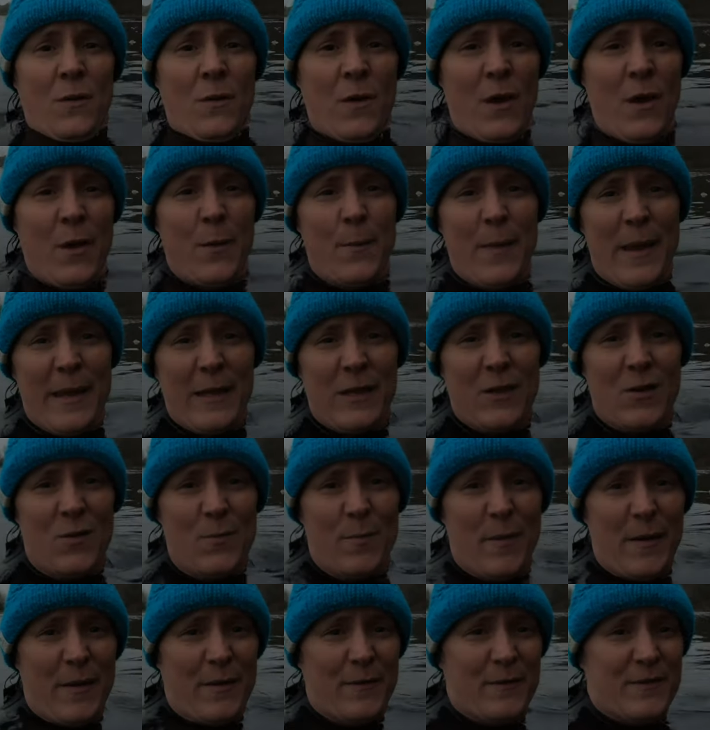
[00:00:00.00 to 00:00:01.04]
Who make your
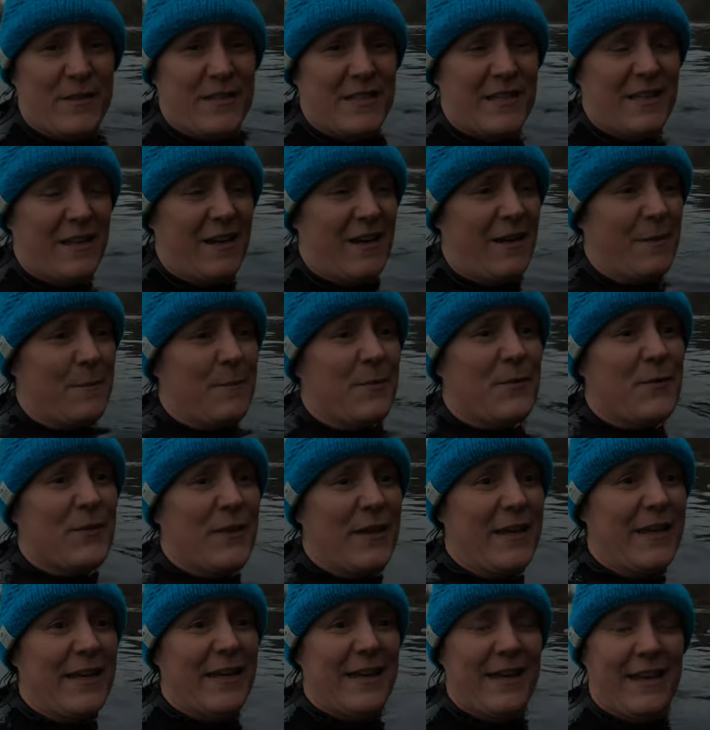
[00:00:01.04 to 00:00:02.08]
boots? I'm
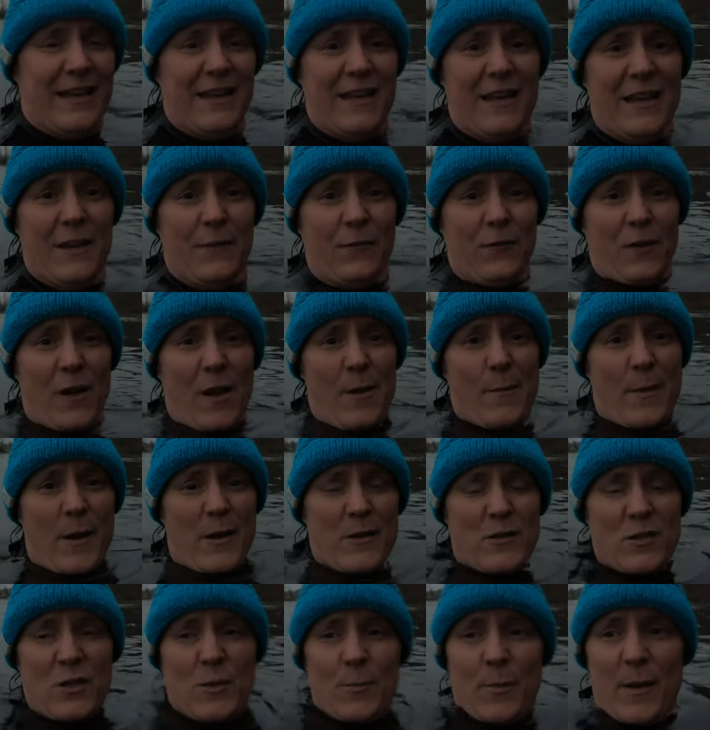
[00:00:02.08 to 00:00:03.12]
thinking if Lomo
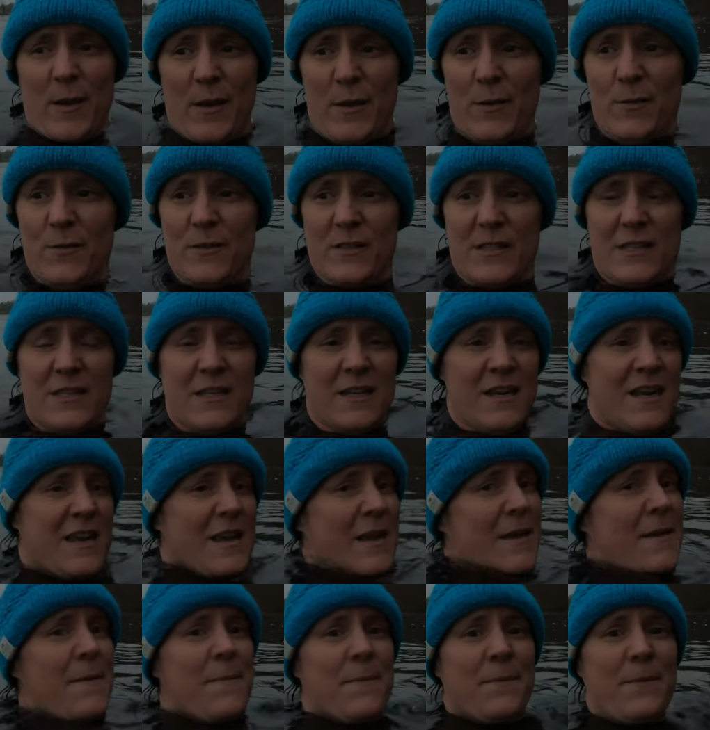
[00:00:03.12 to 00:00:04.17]
do boots,
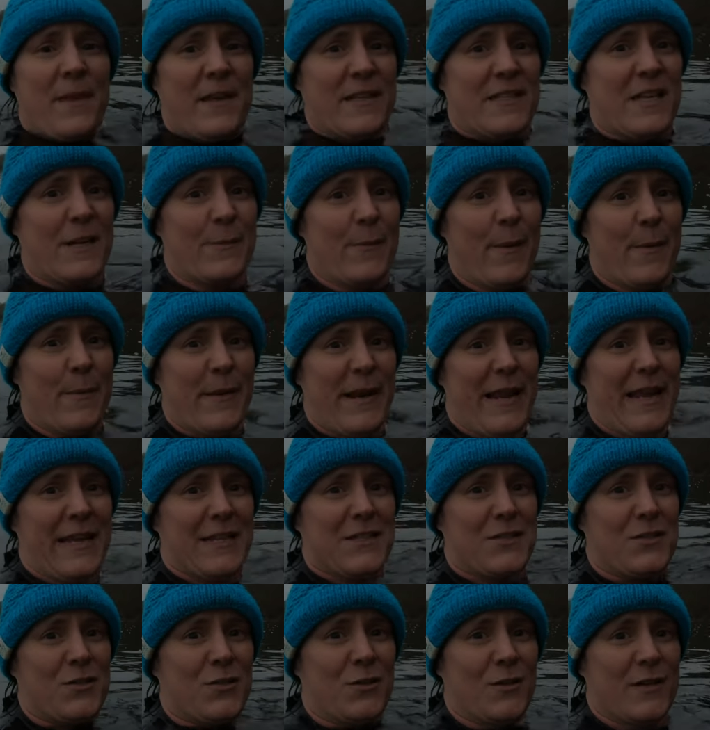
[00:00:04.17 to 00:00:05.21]
that's going to be my
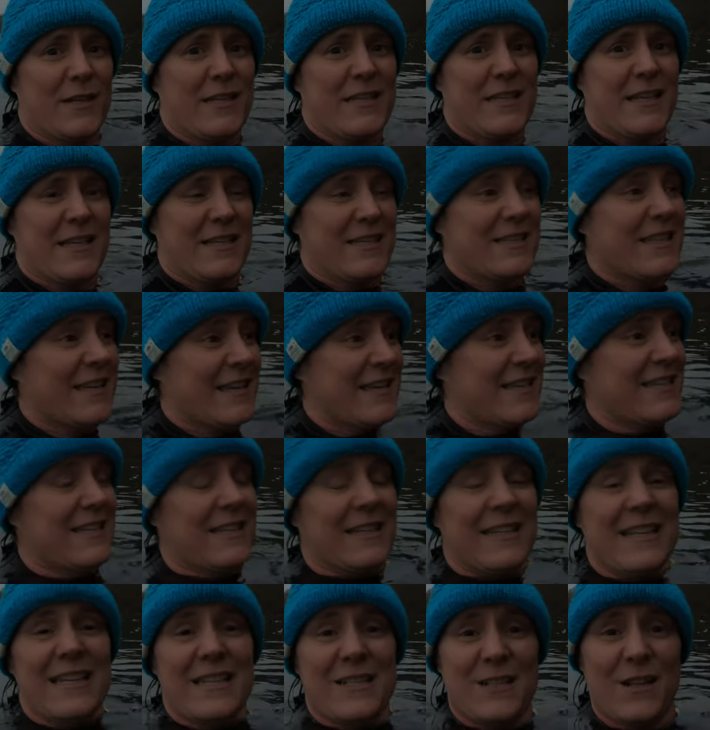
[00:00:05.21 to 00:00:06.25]
next choice, because
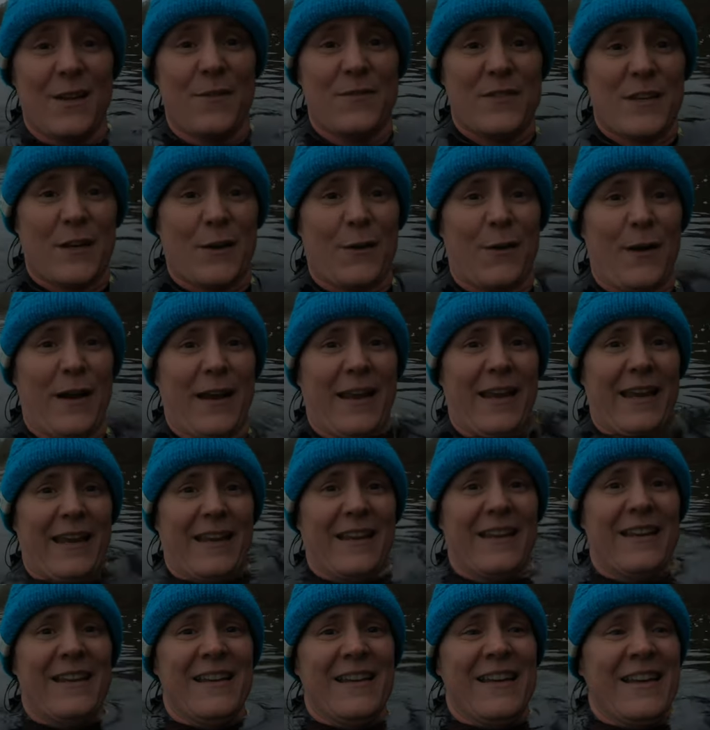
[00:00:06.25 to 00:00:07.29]
these gloves are cracking.
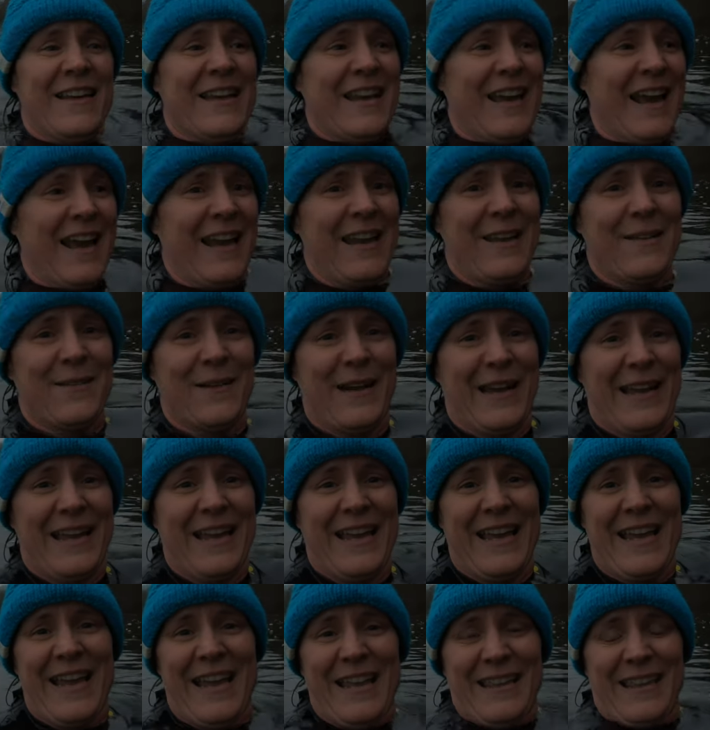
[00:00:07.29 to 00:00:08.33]
Anyway,
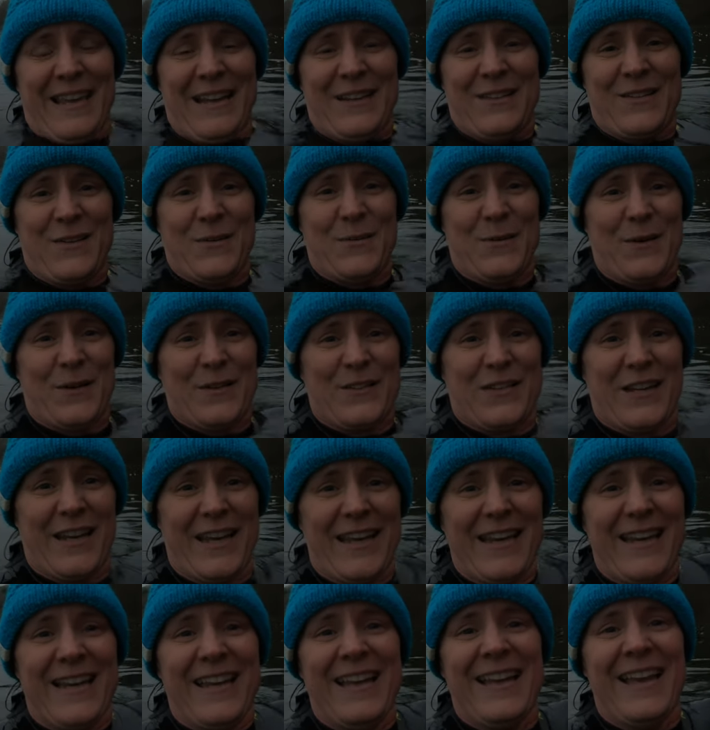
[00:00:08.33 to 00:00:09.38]
thanks for
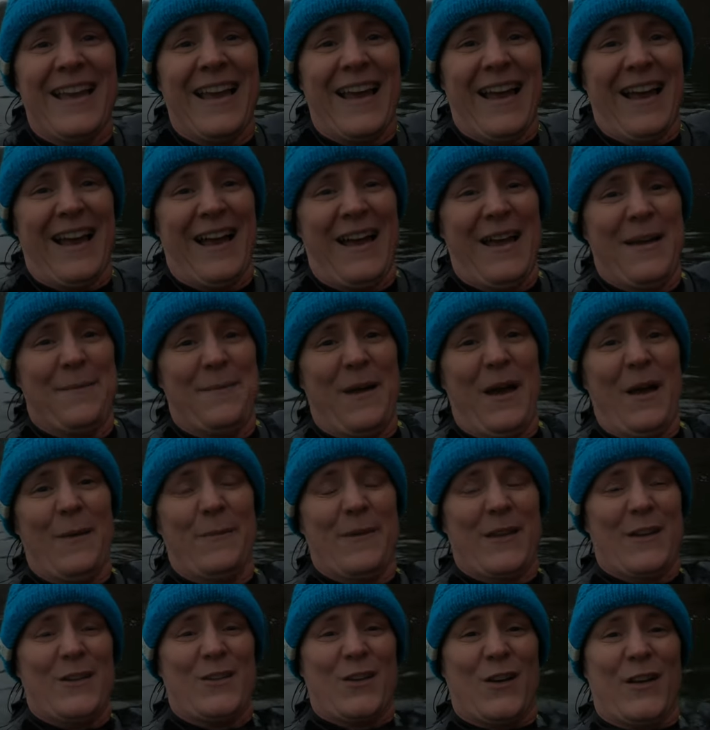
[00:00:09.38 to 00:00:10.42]
watching. I hope
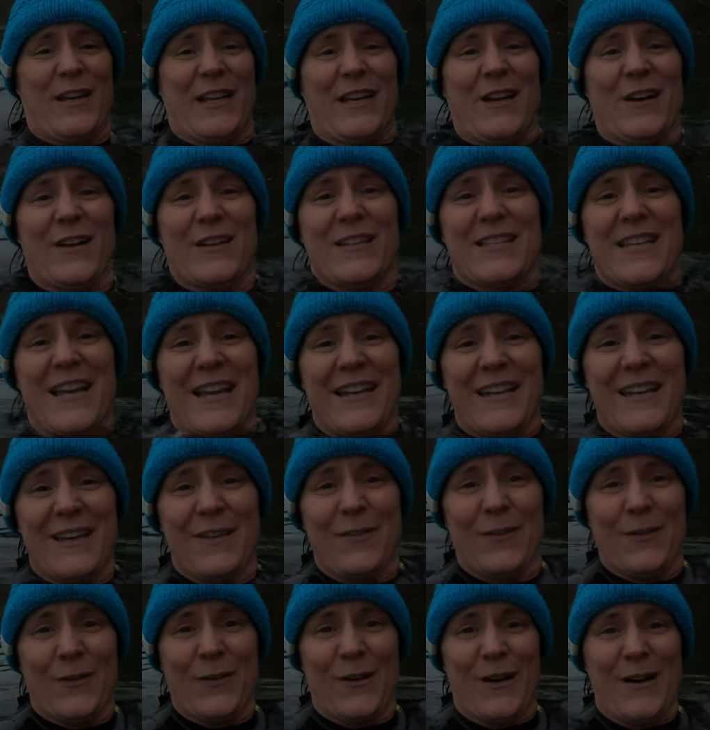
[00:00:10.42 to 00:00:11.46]
you're enjoying the content.
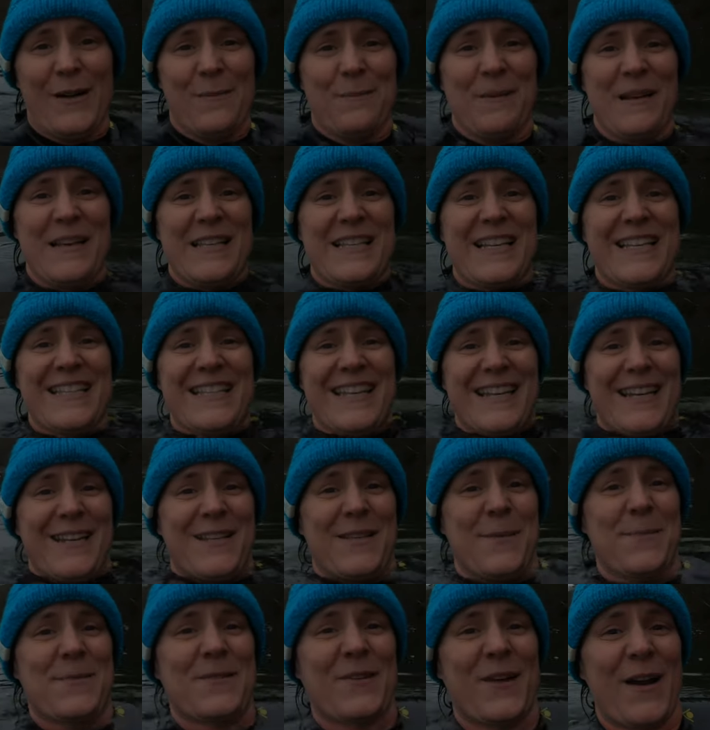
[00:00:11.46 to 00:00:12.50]
If you are, please consider
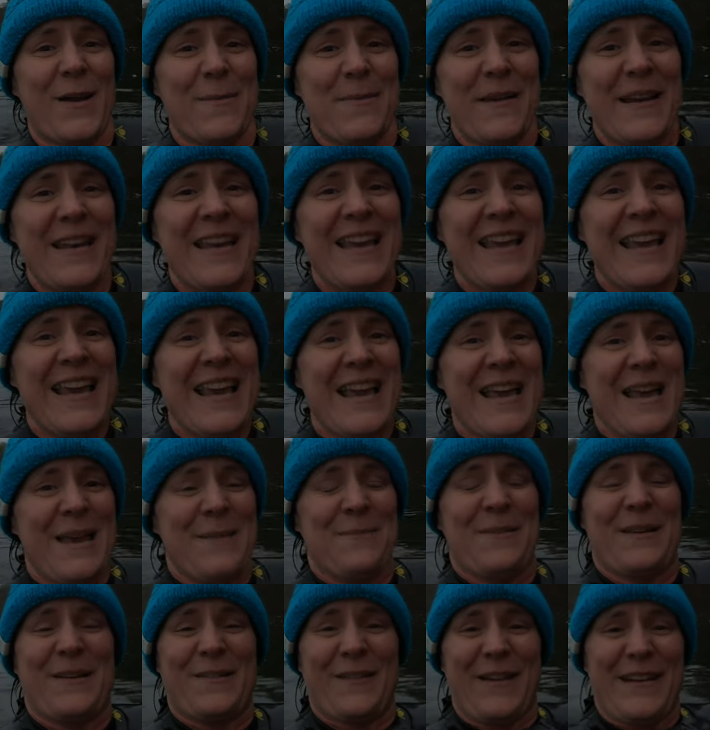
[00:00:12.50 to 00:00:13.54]
subscribing. It'd
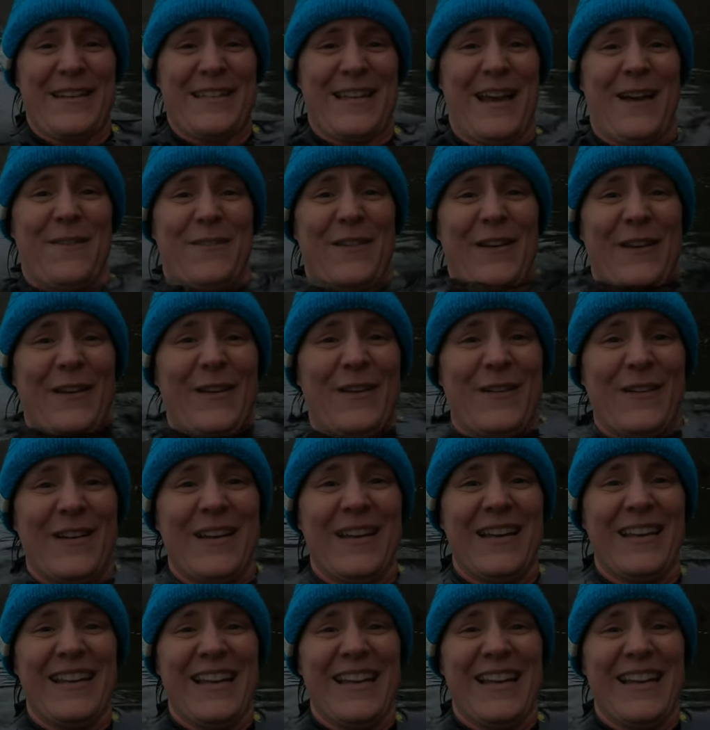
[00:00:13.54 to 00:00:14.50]
be great to have you along.